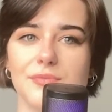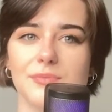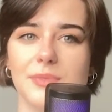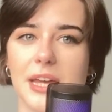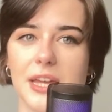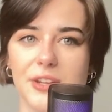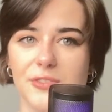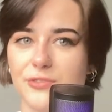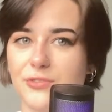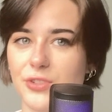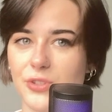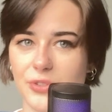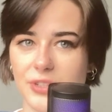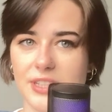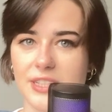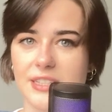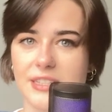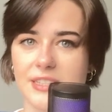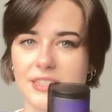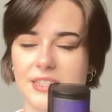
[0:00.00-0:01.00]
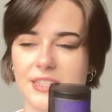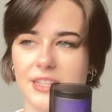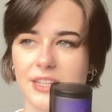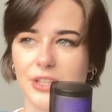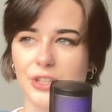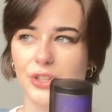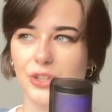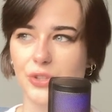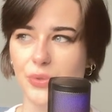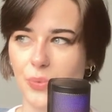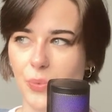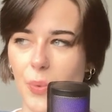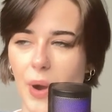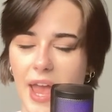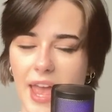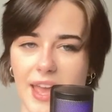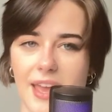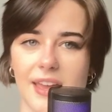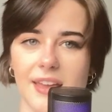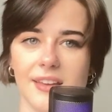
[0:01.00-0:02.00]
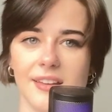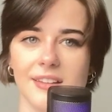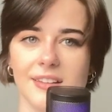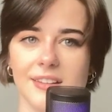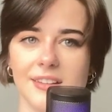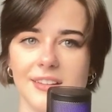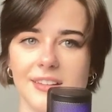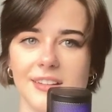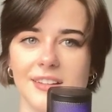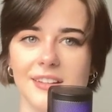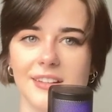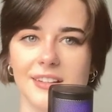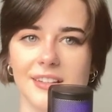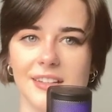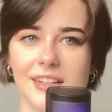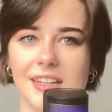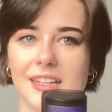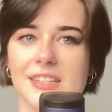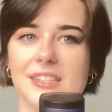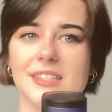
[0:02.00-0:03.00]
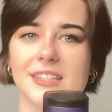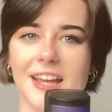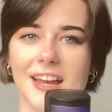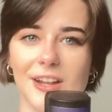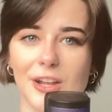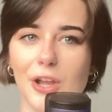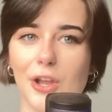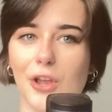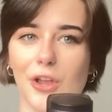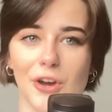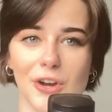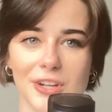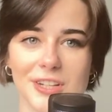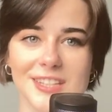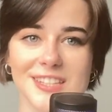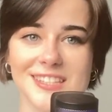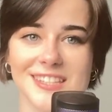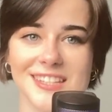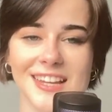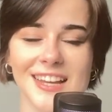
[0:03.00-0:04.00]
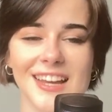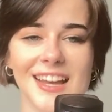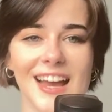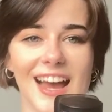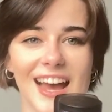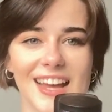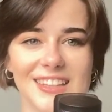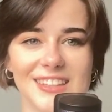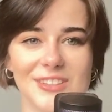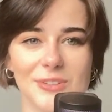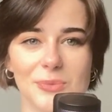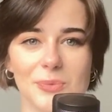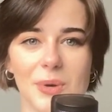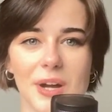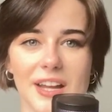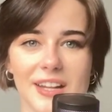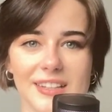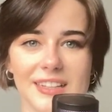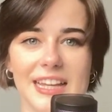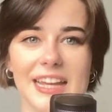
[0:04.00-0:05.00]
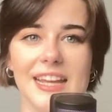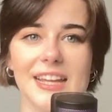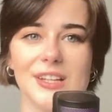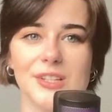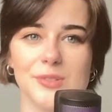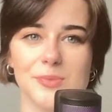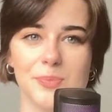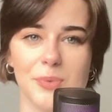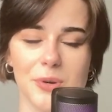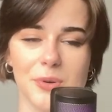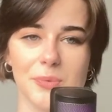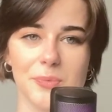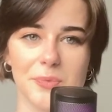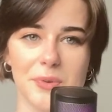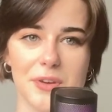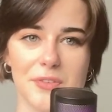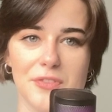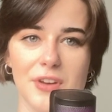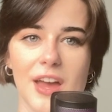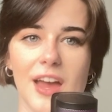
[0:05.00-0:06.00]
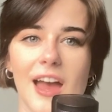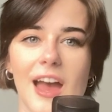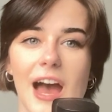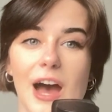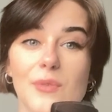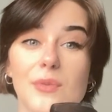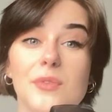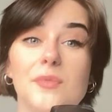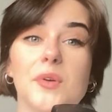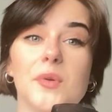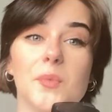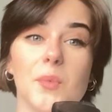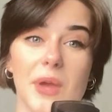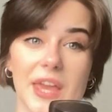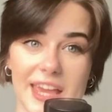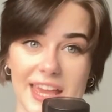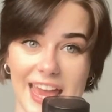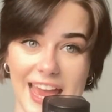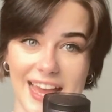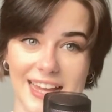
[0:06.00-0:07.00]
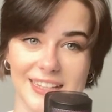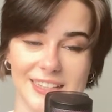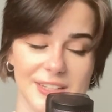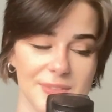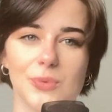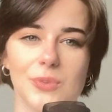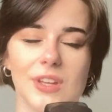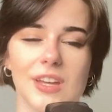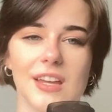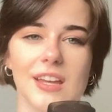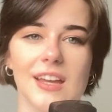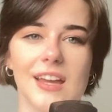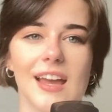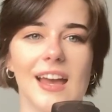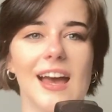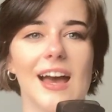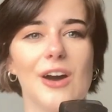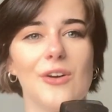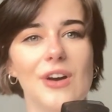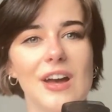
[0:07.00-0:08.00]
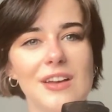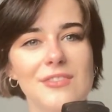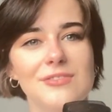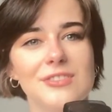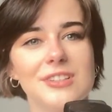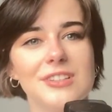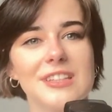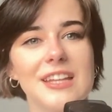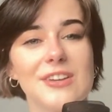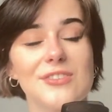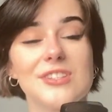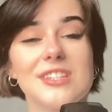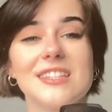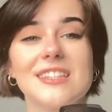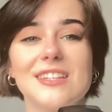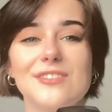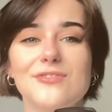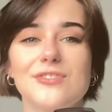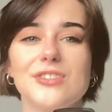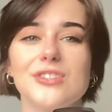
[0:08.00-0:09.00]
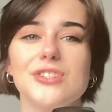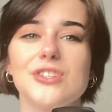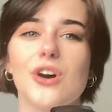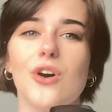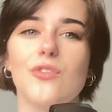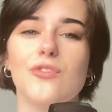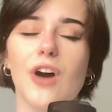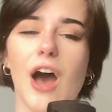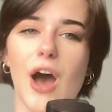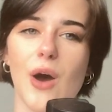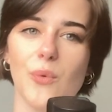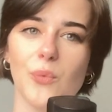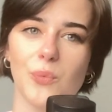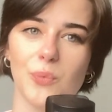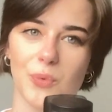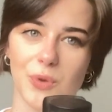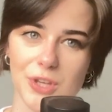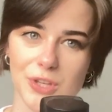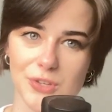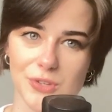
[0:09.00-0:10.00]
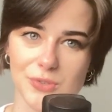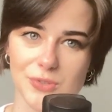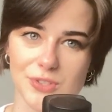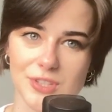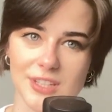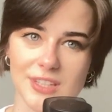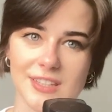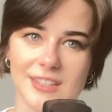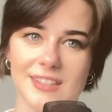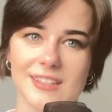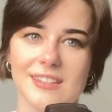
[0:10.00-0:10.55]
influence the way his tail looks and the way he is born with. However, we can. However, there is a difference of how we use it